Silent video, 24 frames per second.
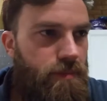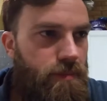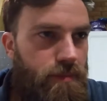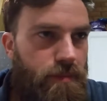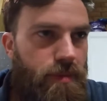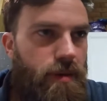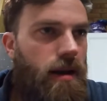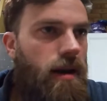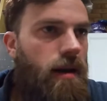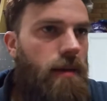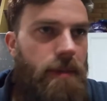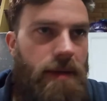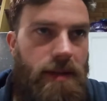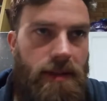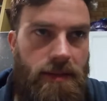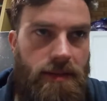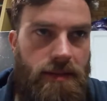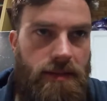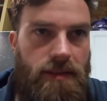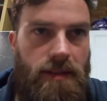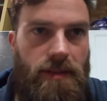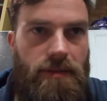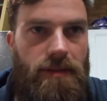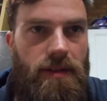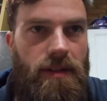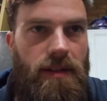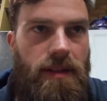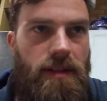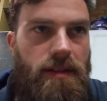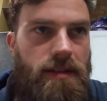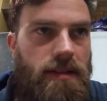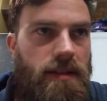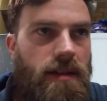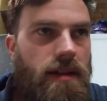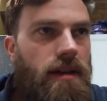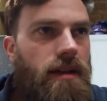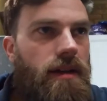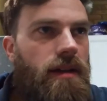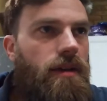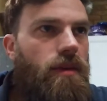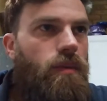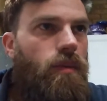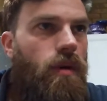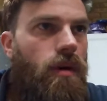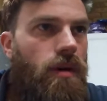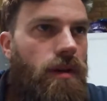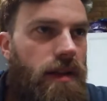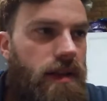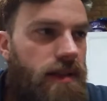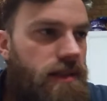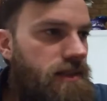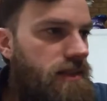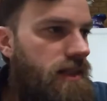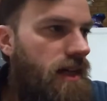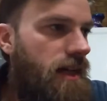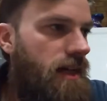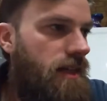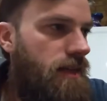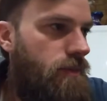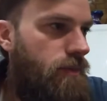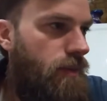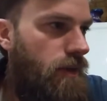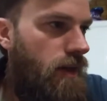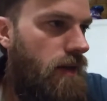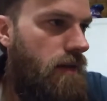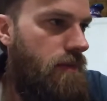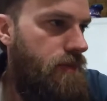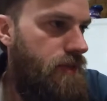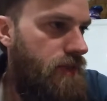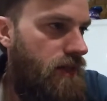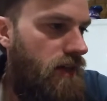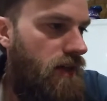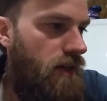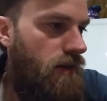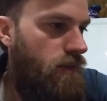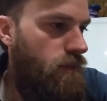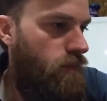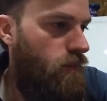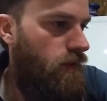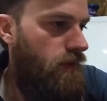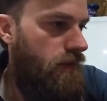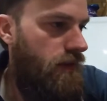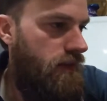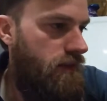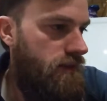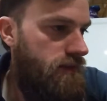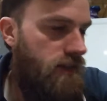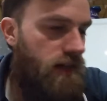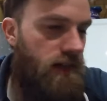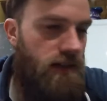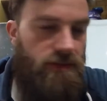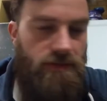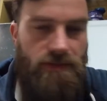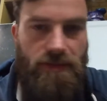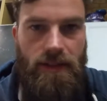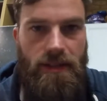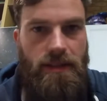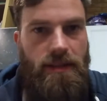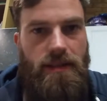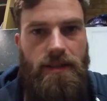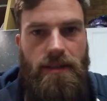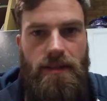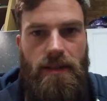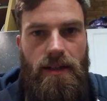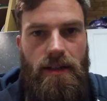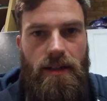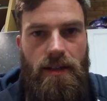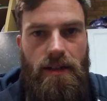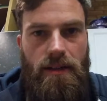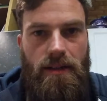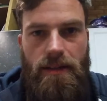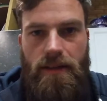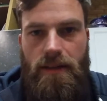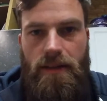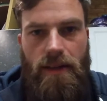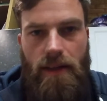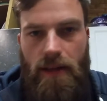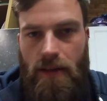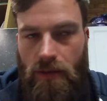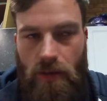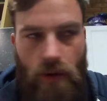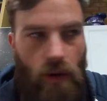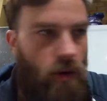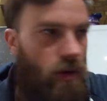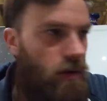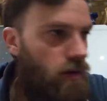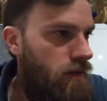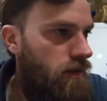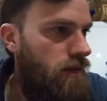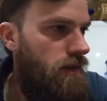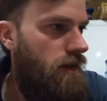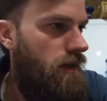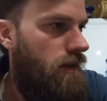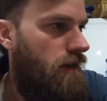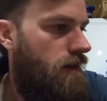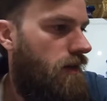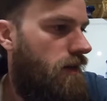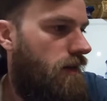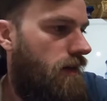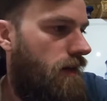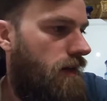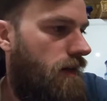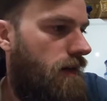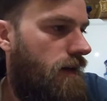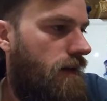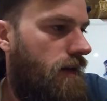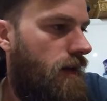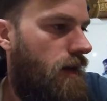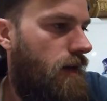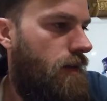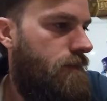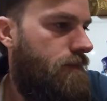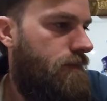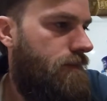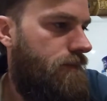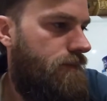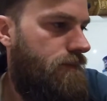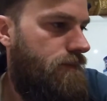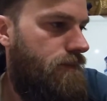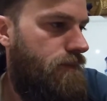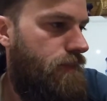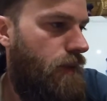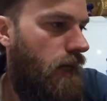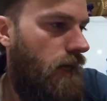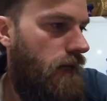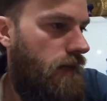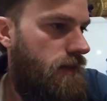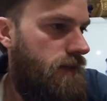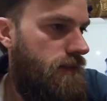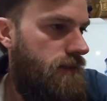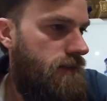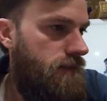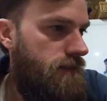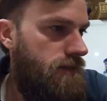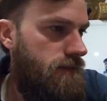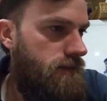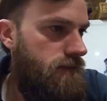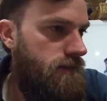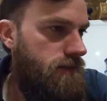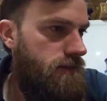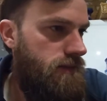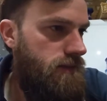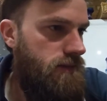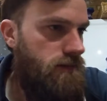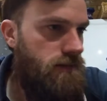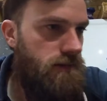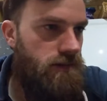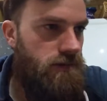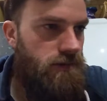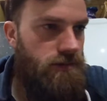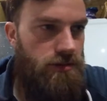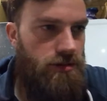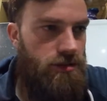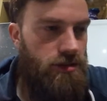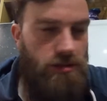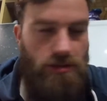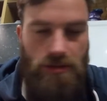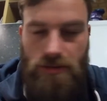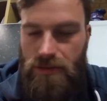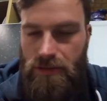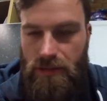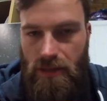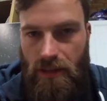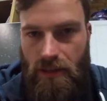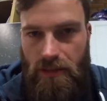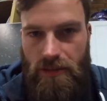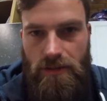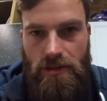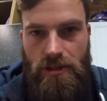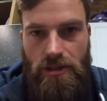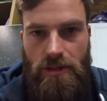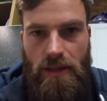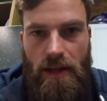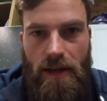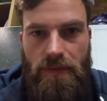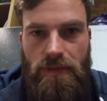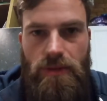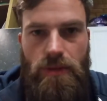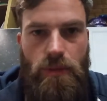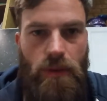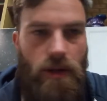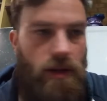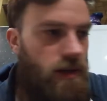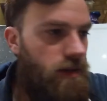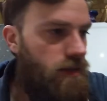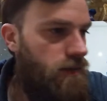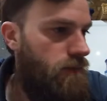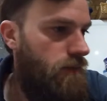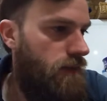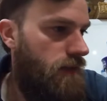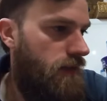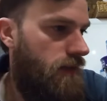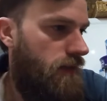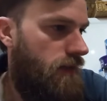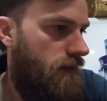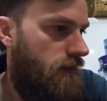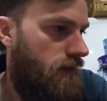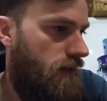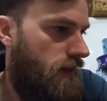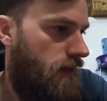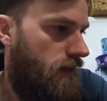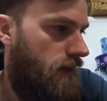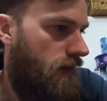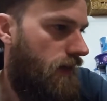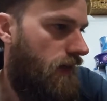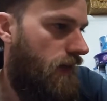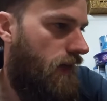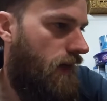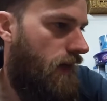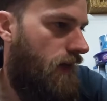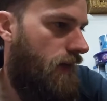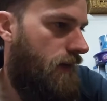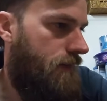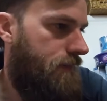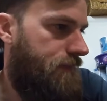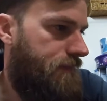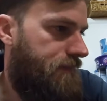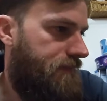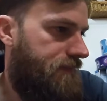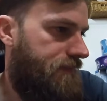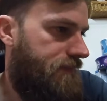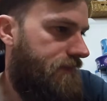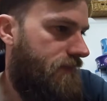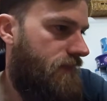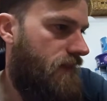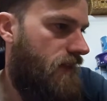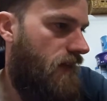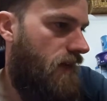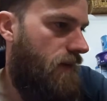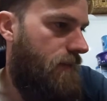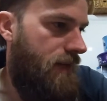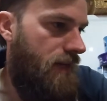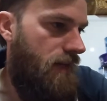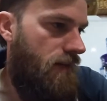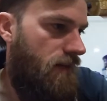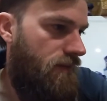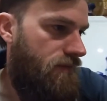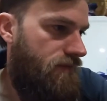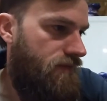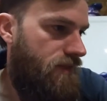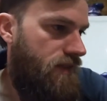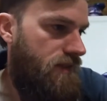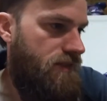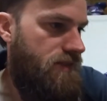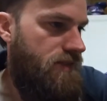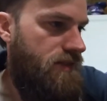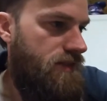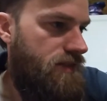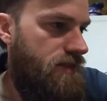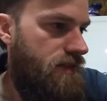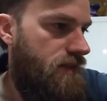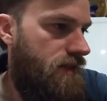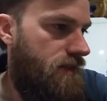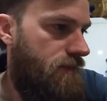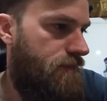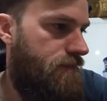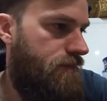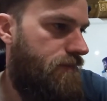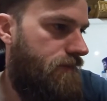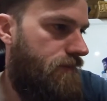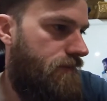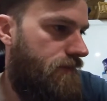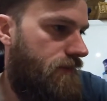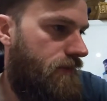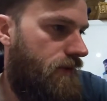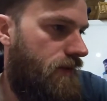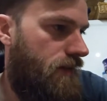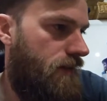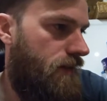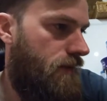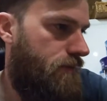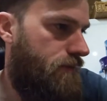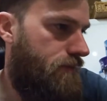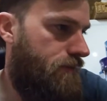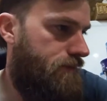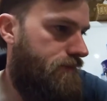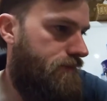plumbing and stuff like this, what they say the pipes are and what they say the fittings are, they're not. But you just have to work with it. I mean, like for instance, the